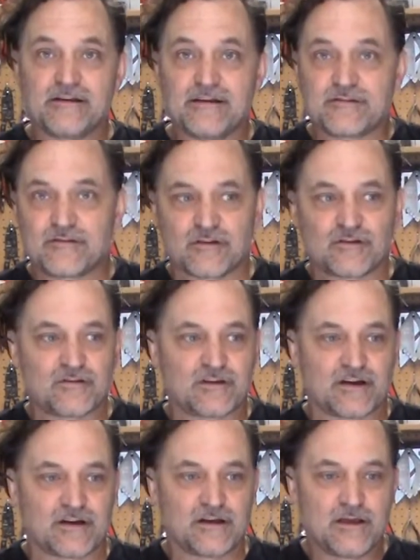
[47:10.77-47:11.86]
It's just
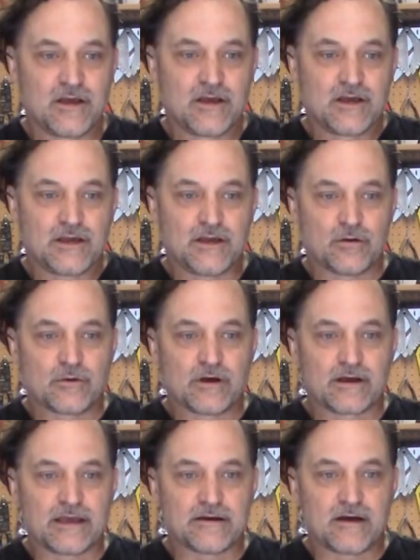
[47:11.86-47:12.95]

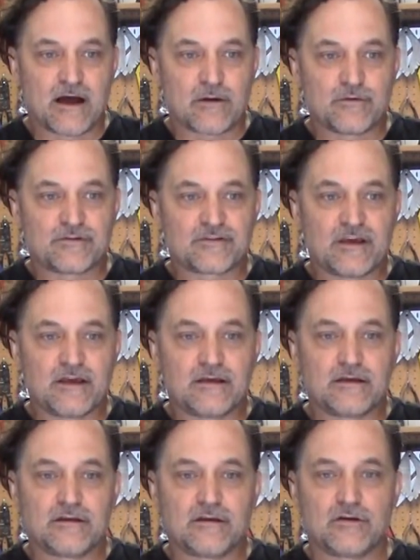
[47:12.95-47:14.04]
again, I would say
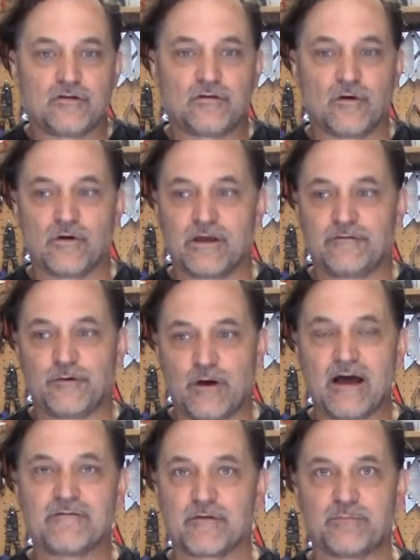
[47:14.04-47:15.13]
if you
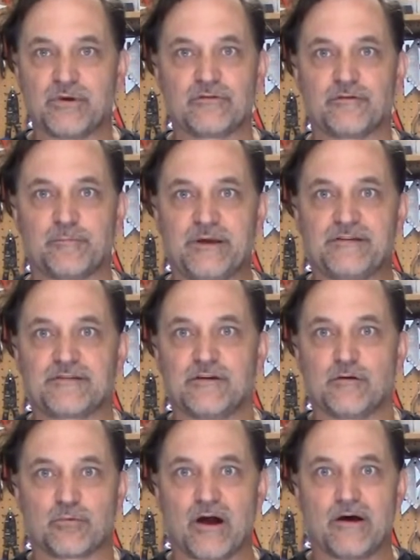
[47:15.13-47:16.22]
have a beautiful piece that
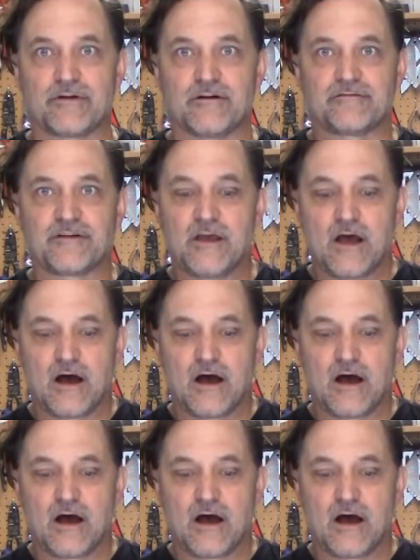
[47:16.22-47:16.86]
you're proud of,